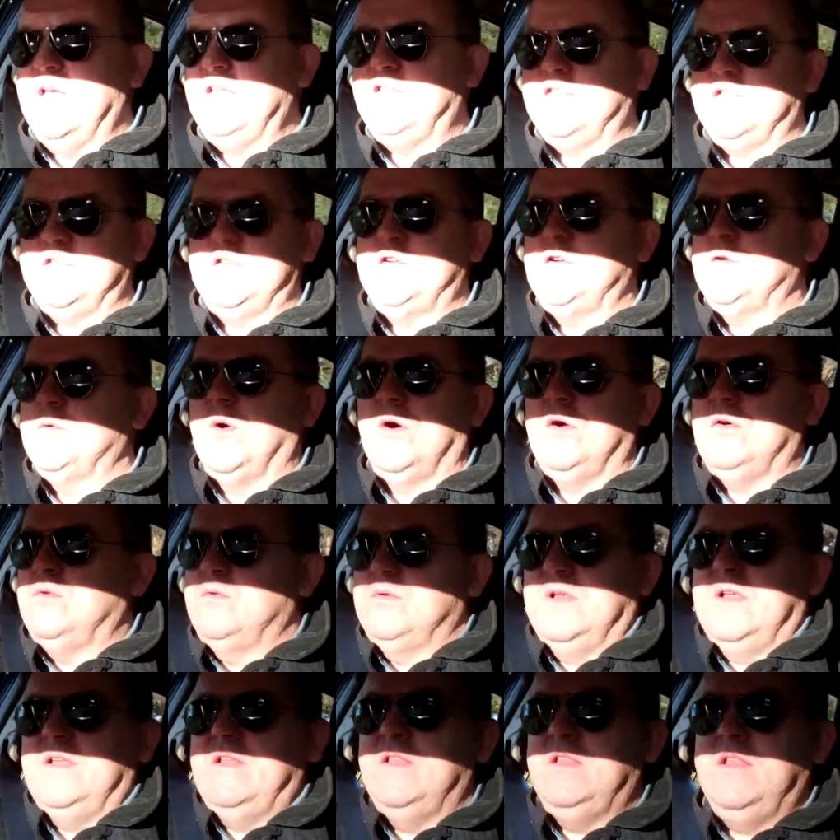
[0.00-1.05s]
it's too
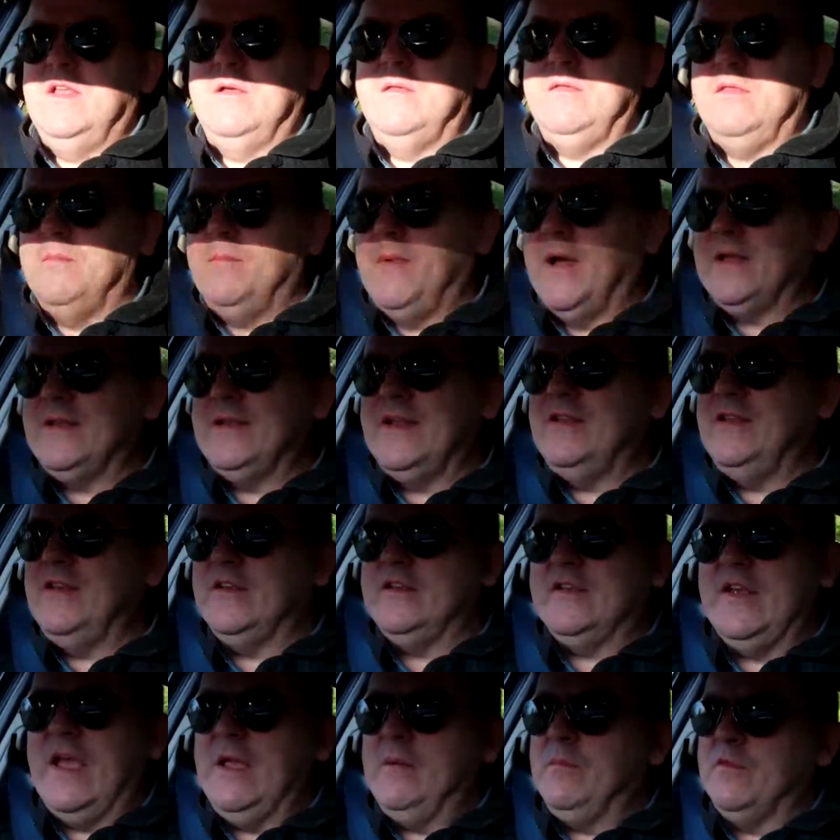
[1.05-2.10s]
old. The magnetic
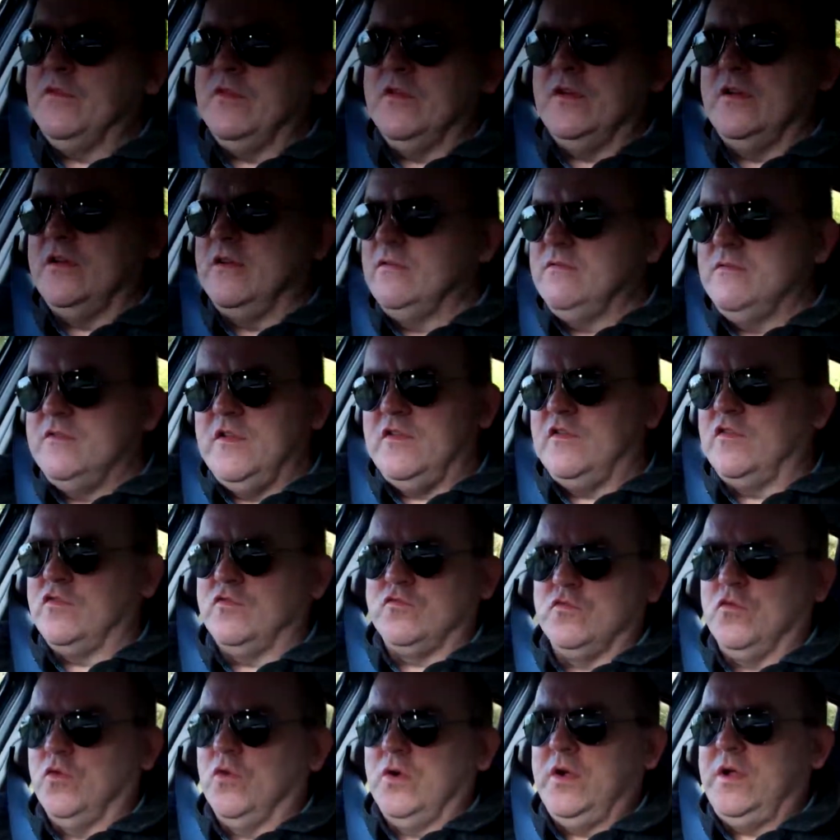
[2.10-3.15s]
tapes are
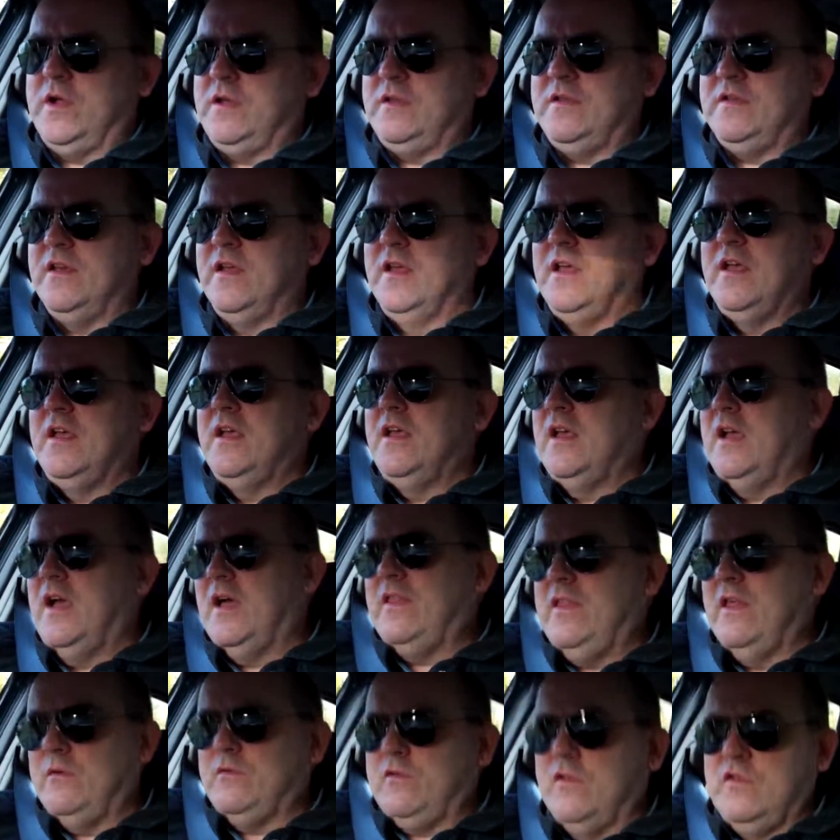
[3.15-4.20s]
destroyed.
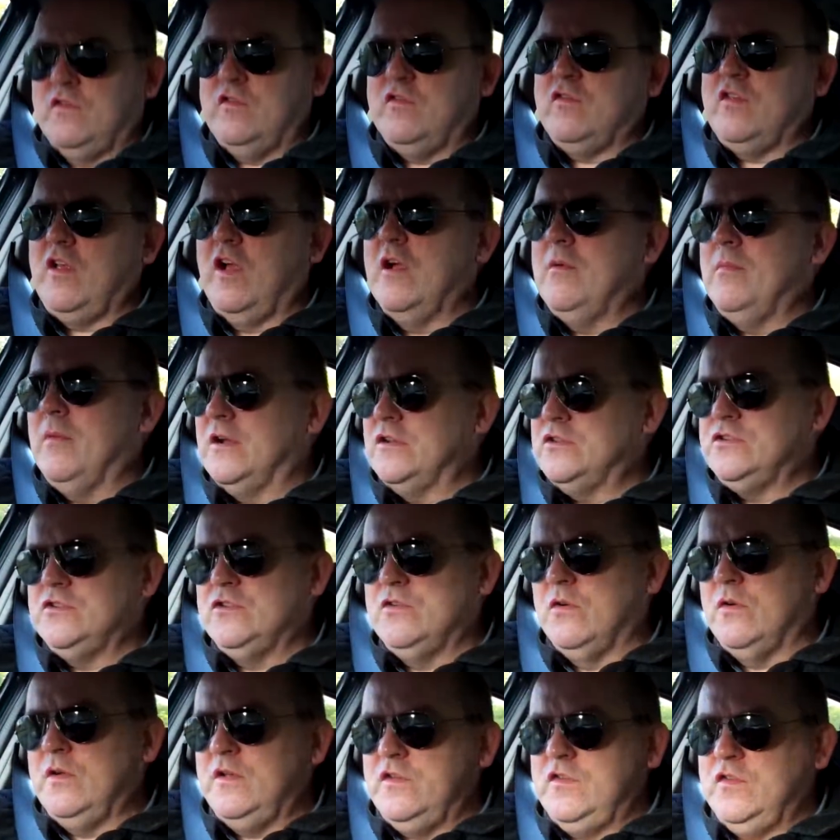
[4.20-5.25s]
There was so much
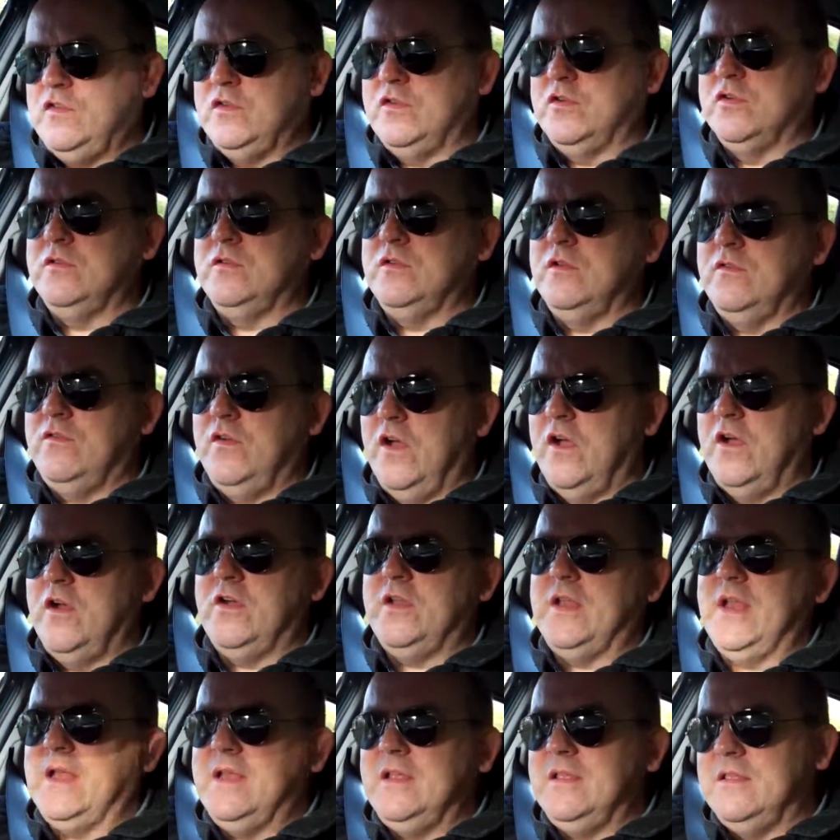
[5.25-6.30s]
noise you couldn't have
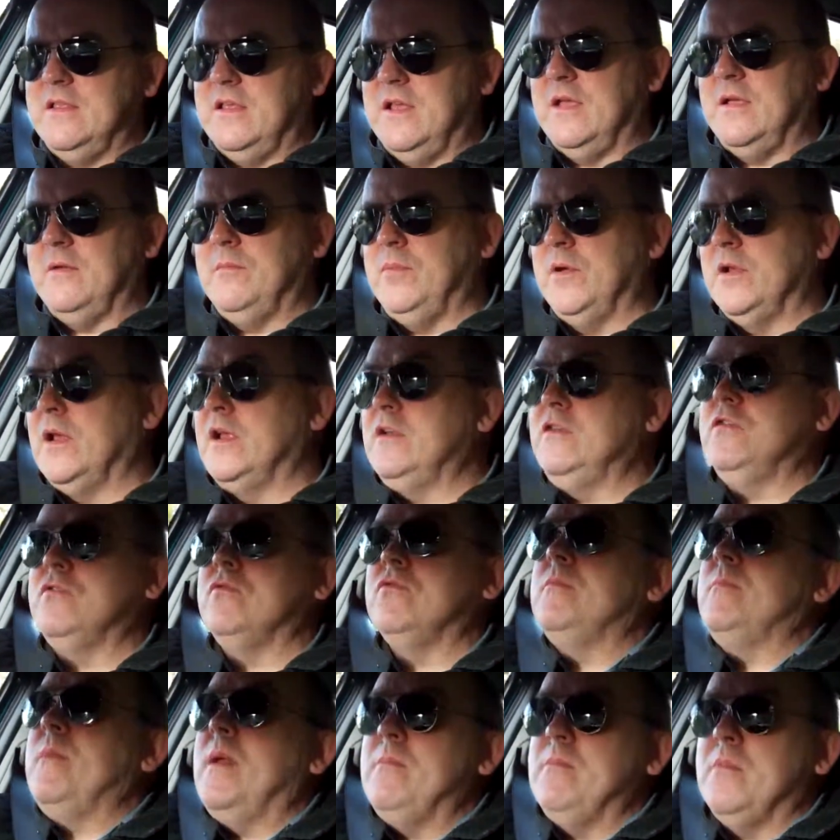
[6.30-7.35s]
heard anything. But I do
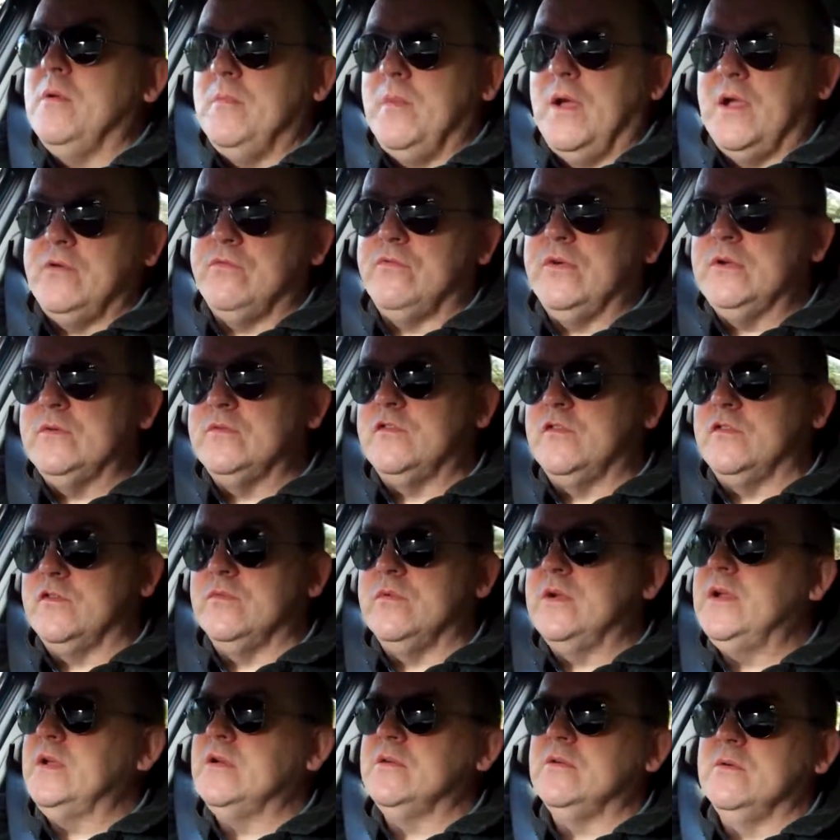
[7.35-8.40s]
remember my
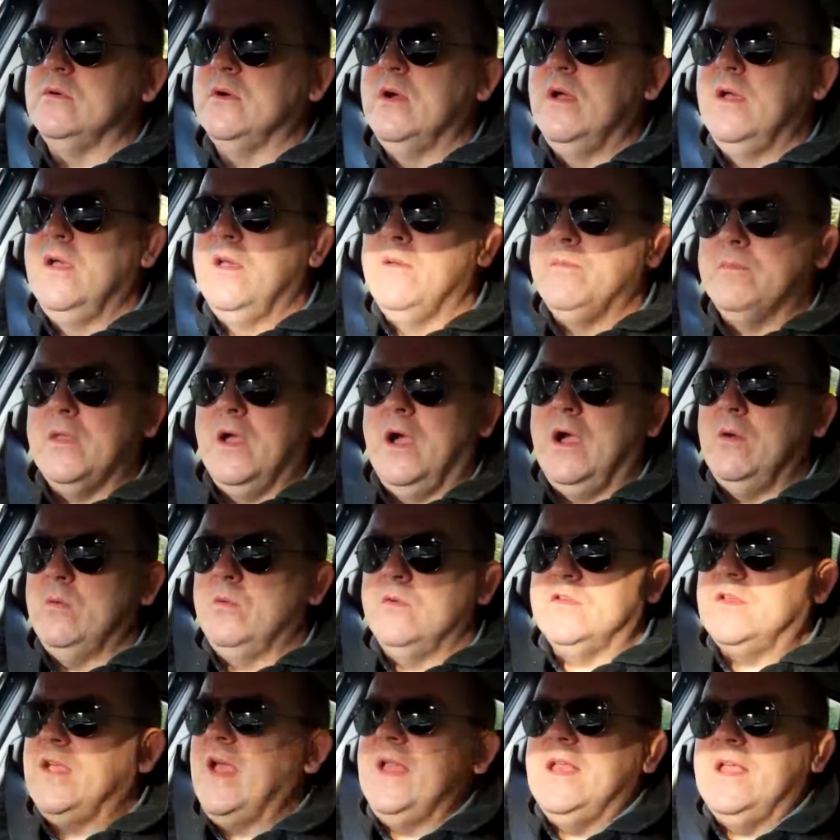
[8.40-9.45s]
reel-to-reel. I
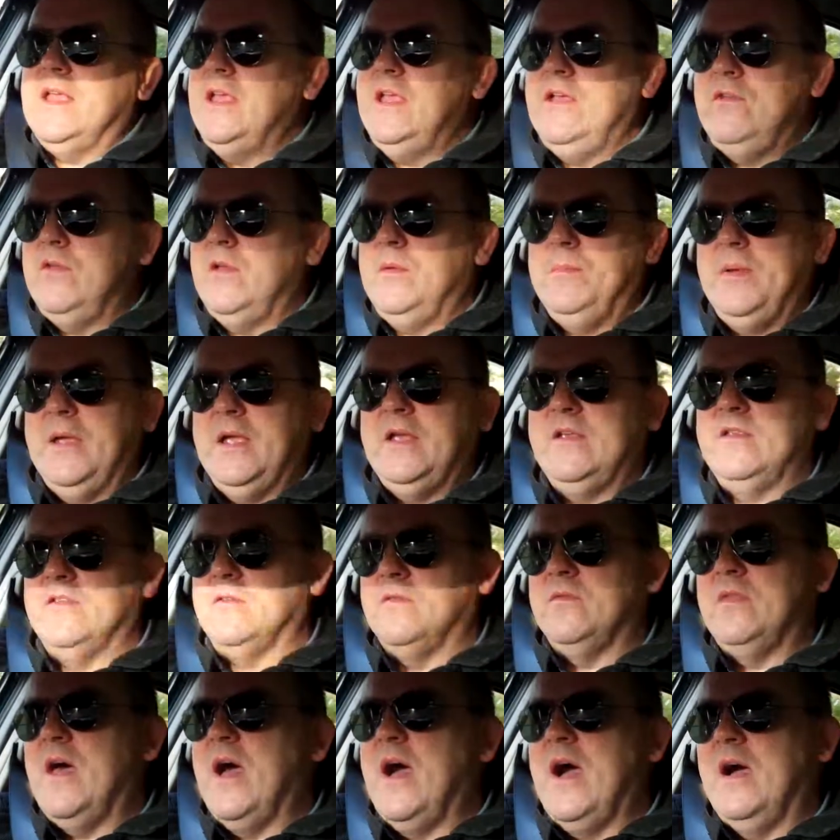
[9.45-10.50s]
was getting EVPs
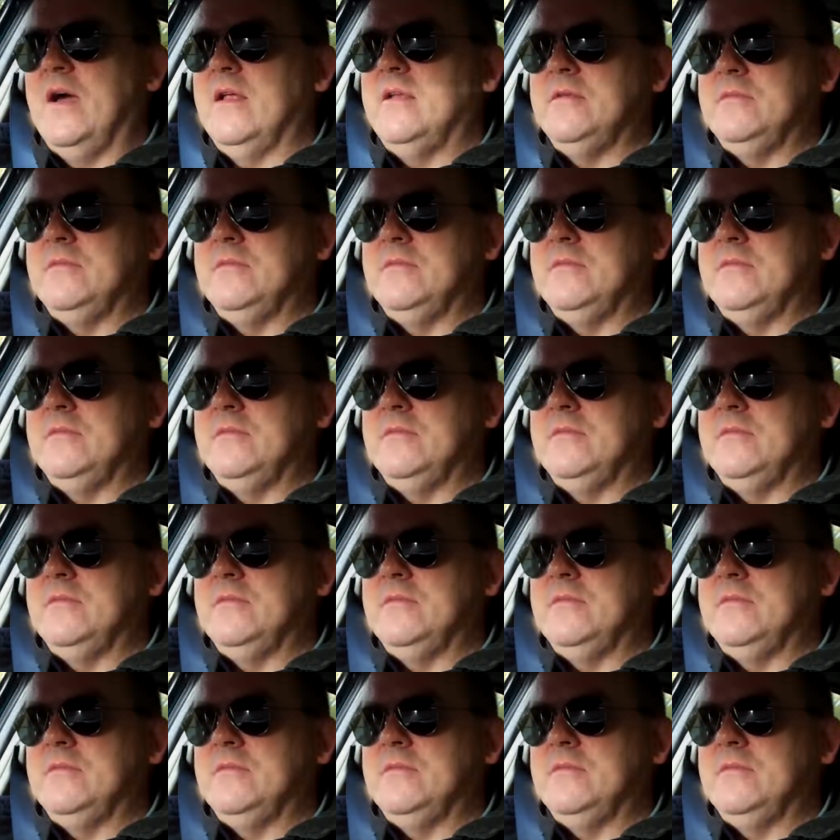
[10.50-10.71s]
on that.